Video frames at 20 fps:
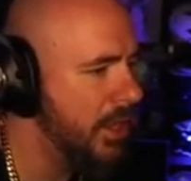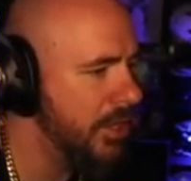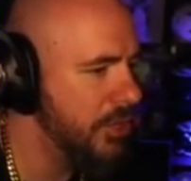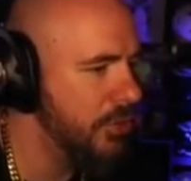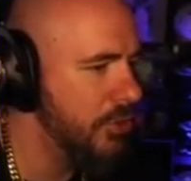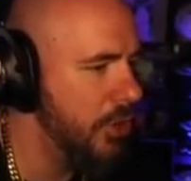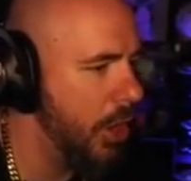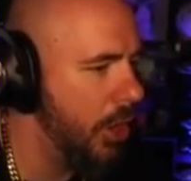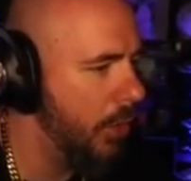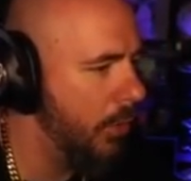
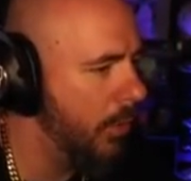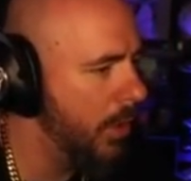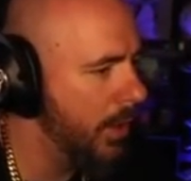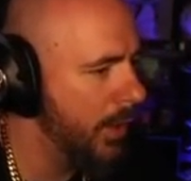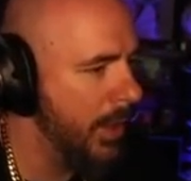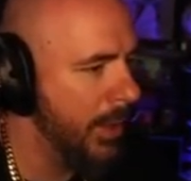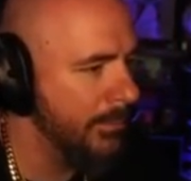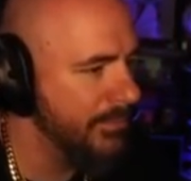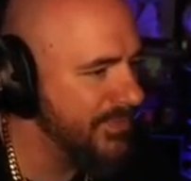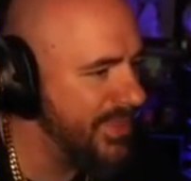You know,
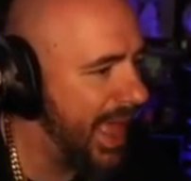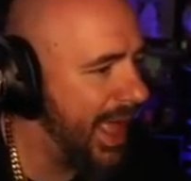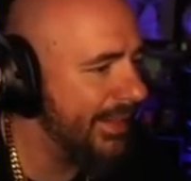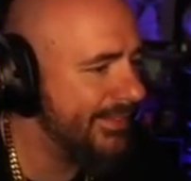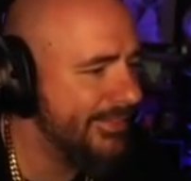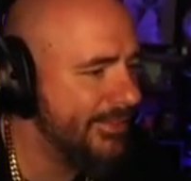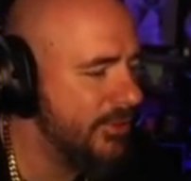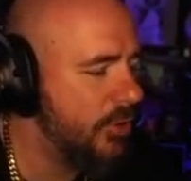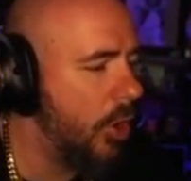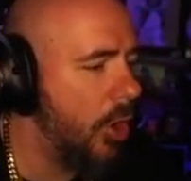
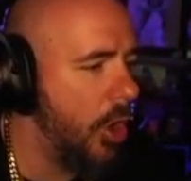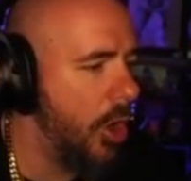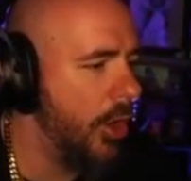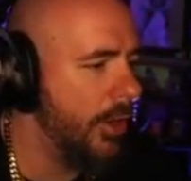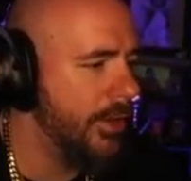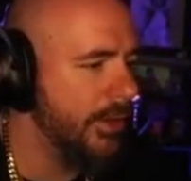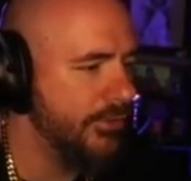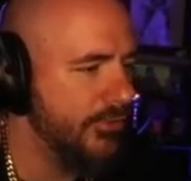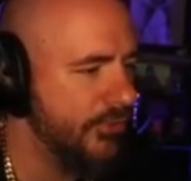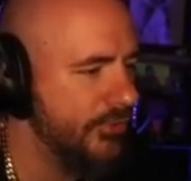that's
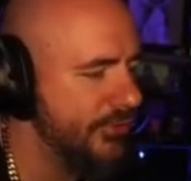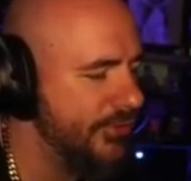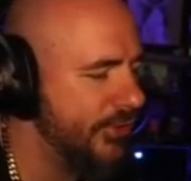called just